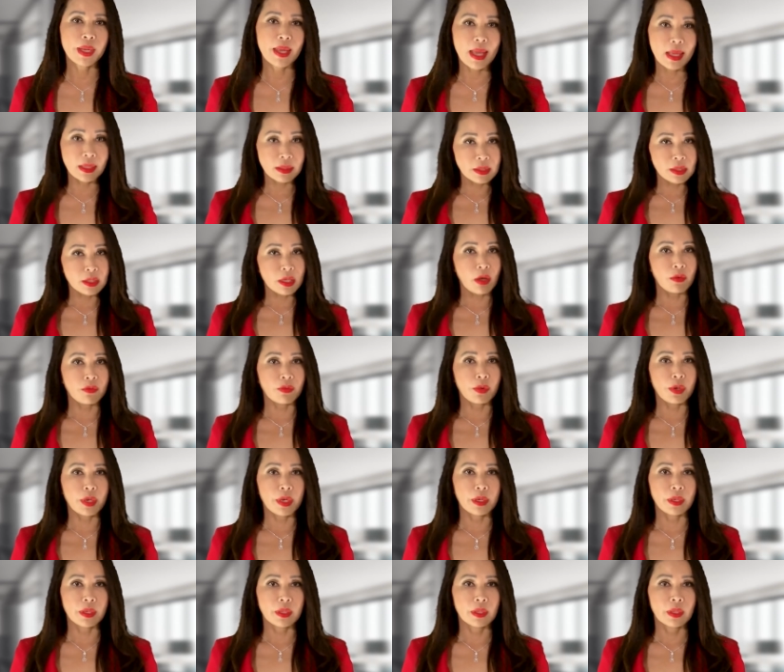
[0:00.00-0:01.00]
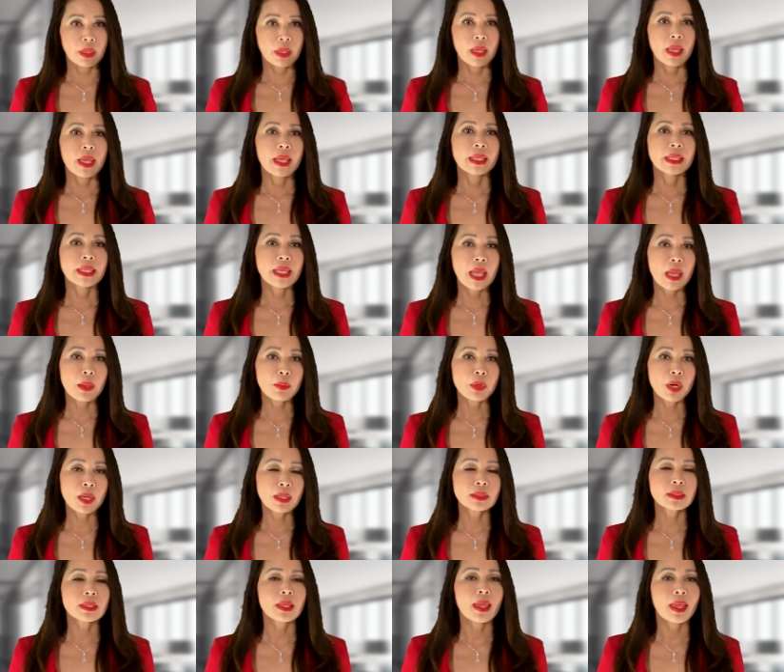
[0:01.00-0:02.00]
and software,
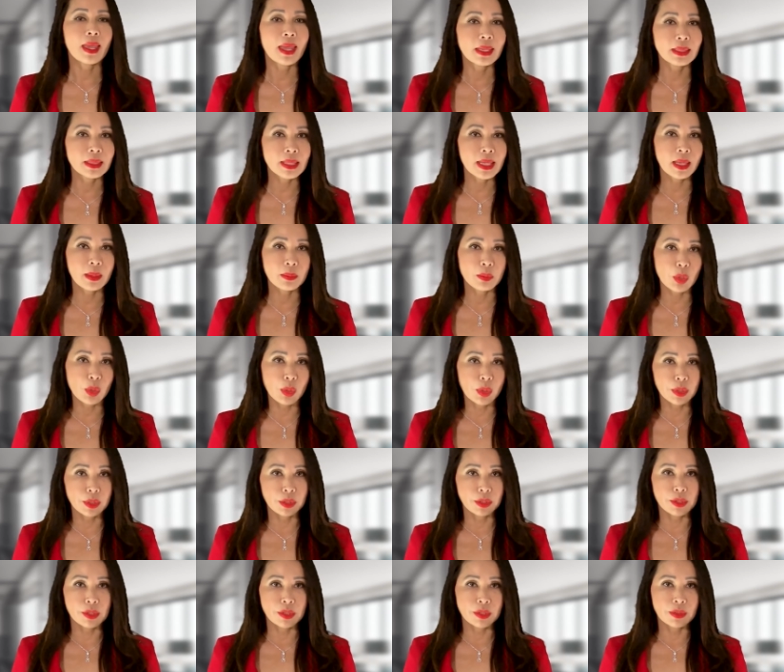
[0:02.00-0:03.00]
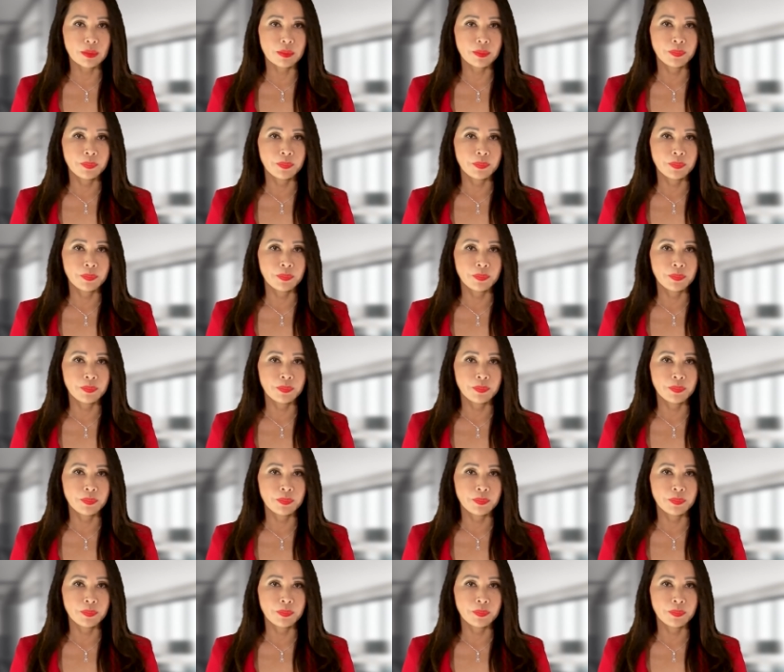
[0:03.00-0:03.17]
cameras and camcorders,